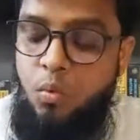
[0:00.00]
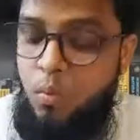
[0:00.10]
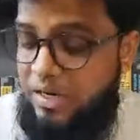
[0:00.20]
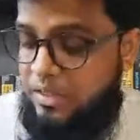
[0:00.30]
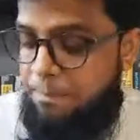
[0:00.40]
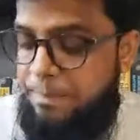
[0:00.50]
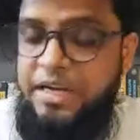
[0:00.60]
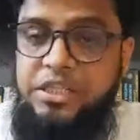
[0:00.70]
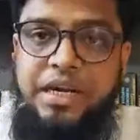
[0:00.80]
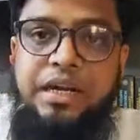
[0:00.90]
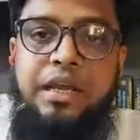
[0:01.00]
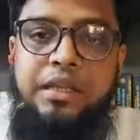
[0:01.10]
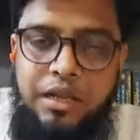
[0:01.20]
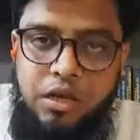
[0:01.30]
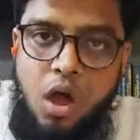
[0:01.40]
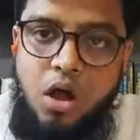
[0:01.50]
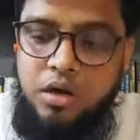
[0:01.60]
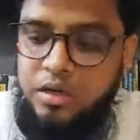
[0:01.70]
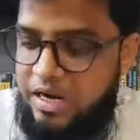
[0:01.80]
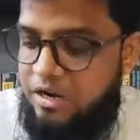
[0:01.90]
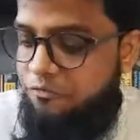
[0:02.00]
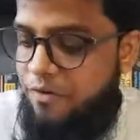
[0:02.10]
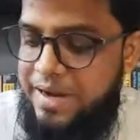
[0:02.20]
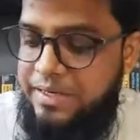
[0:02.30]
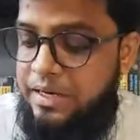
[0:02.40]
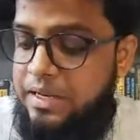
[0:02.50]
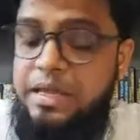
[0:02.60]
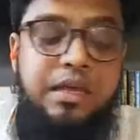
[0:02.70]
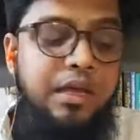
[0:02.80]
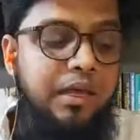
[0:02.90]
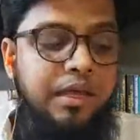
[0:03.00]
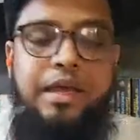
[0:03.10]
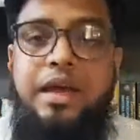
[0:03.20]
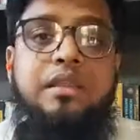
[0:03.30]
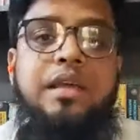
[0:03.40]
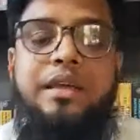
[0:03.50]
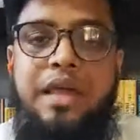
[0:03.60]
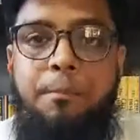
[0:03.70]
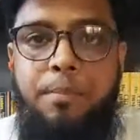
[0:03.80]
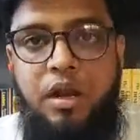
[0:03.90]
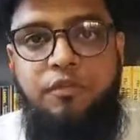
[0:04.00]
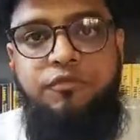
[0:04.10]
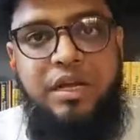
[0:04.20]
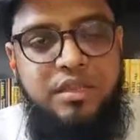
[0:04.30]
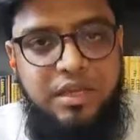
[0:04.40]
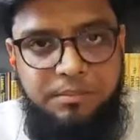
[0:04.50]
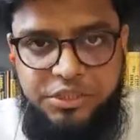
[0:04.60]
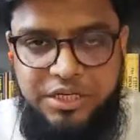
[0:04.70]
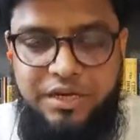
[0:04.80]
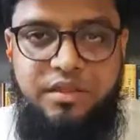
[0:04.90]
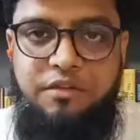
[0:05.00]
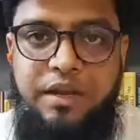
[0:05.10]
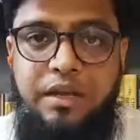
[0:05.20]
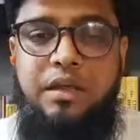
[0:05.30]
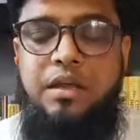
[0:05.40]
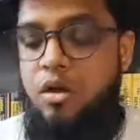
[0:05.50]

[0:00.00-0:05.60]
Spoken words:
What the patient in the long run finally, here the example of consumption is given.